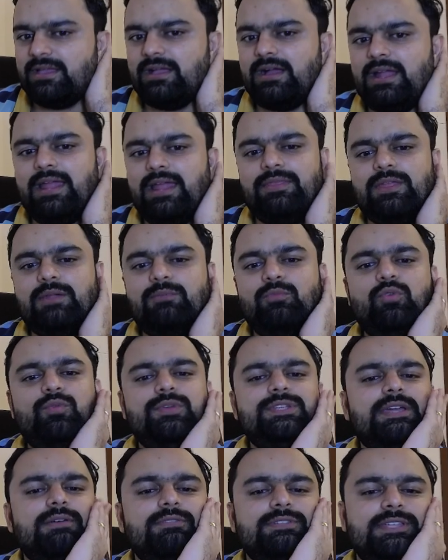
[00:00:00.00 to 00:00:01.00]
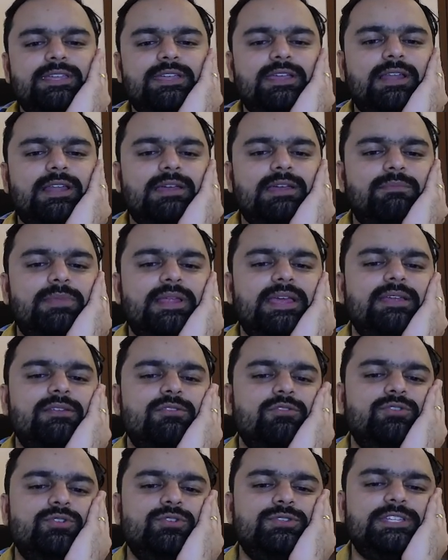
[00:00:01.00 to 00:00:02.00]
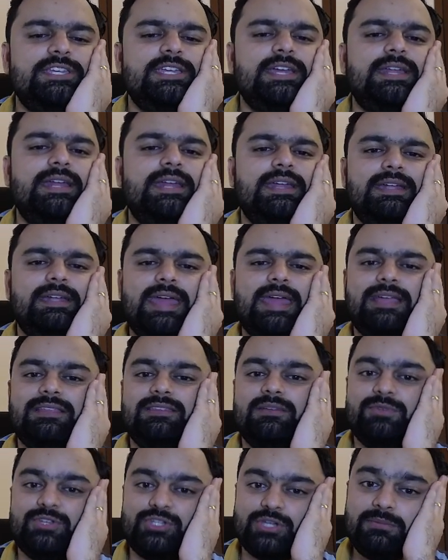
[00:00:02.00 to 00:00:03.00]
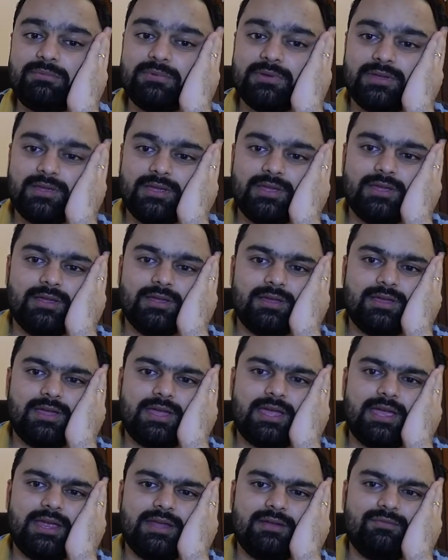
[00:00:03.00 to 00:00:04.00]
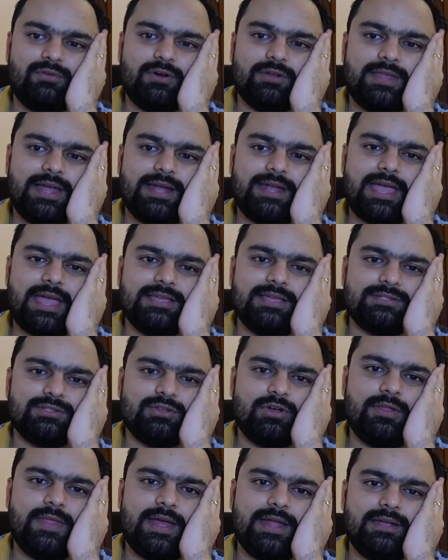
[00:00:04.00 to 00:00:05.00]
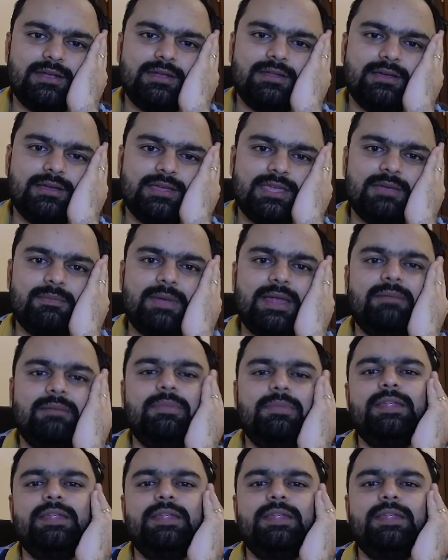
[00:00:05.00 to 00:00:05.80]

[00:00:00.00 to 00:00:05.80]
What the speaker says: Another move which I was thinking, like playing rook to c8 and attack the bishop. And for that I saw that he might play